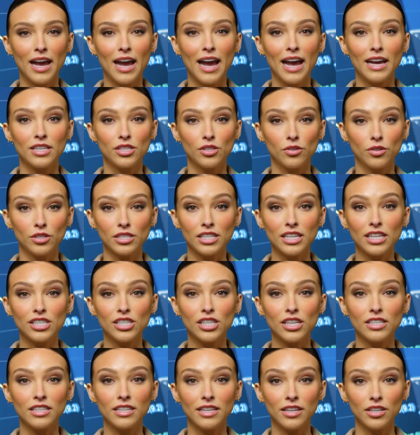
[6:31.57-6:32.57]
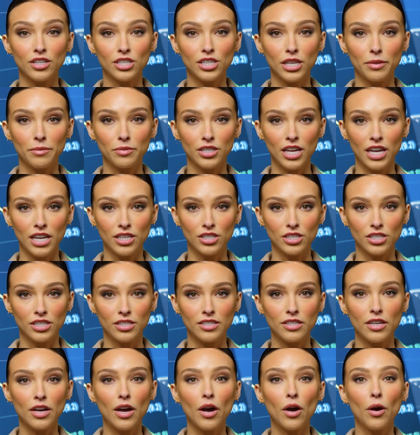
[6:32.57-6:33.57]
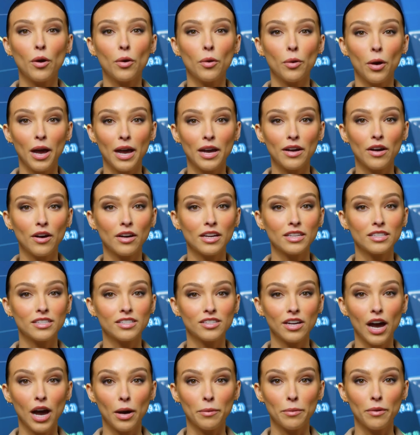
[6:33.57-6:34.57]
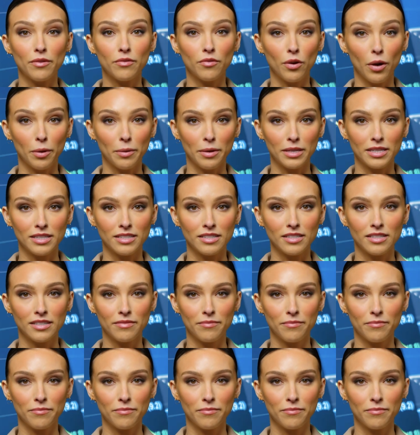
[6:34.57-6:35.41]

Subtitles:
and strategic leadership changes weighed on its stock performance.